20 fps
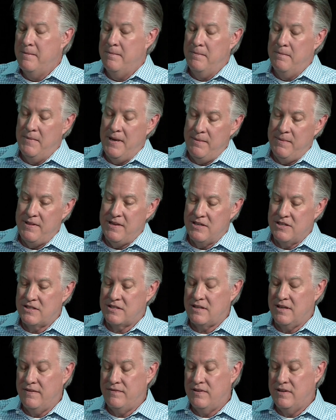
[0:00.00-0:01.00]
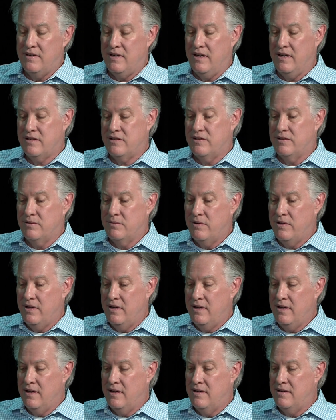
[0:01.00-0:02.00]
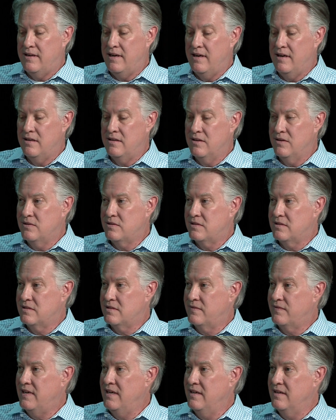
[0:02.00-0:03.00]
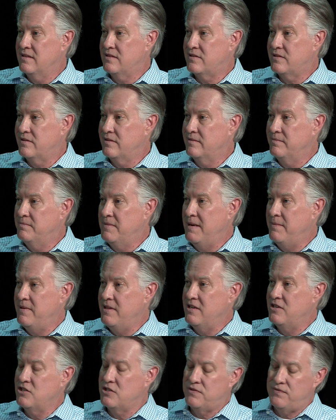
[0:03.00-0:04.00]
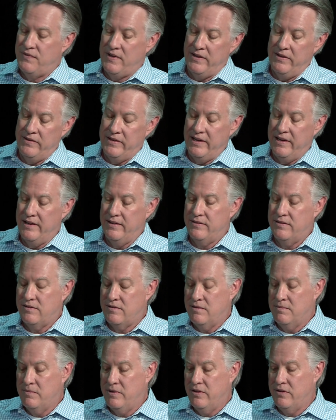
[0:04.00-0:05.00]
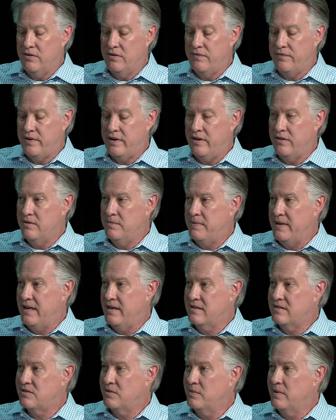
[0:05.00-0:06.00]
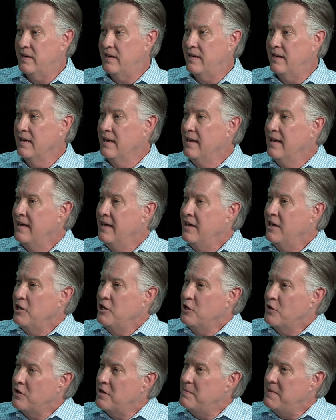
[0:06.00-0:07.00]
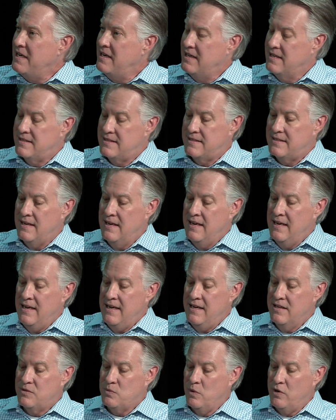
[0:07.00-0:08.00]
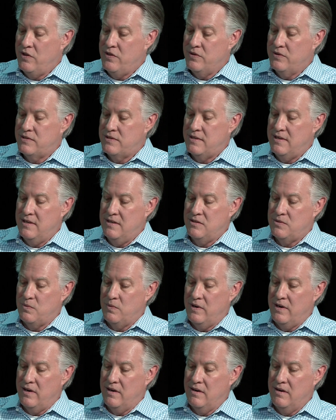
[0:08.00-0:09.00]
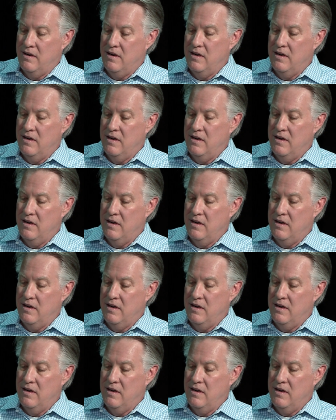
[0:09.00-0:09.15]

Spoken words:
maybe they just left the doctor where they got a diagnosis of cancer. Maybe they just found out that their mother or father passed away. You know what I mean? It's one of those things where